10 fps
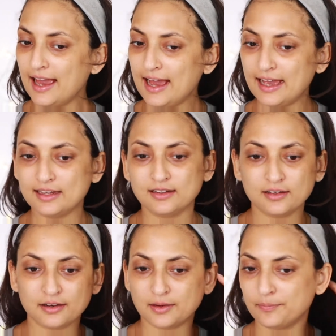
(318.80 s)
and
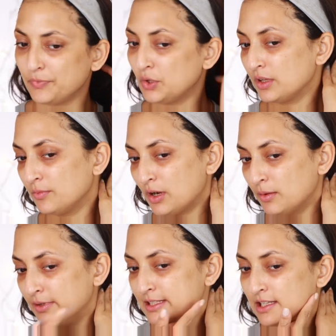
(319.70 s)
you can
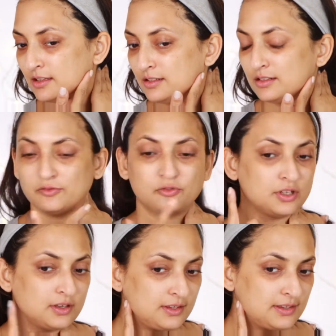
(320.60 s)
probably see the
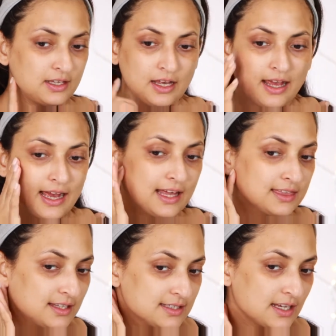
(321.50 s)
difference,
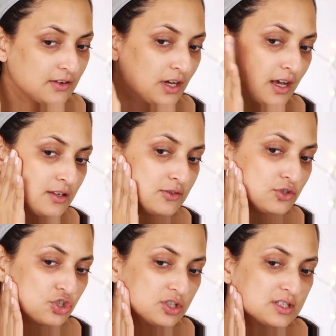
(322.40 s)
and this area has
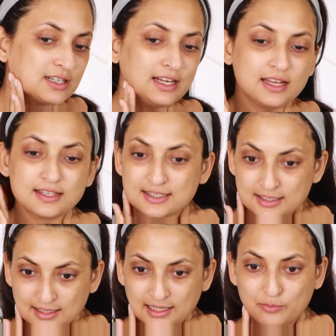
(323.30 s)
just
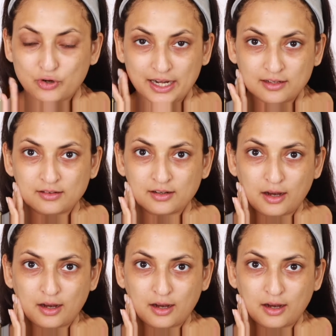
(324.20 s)
instantly brightened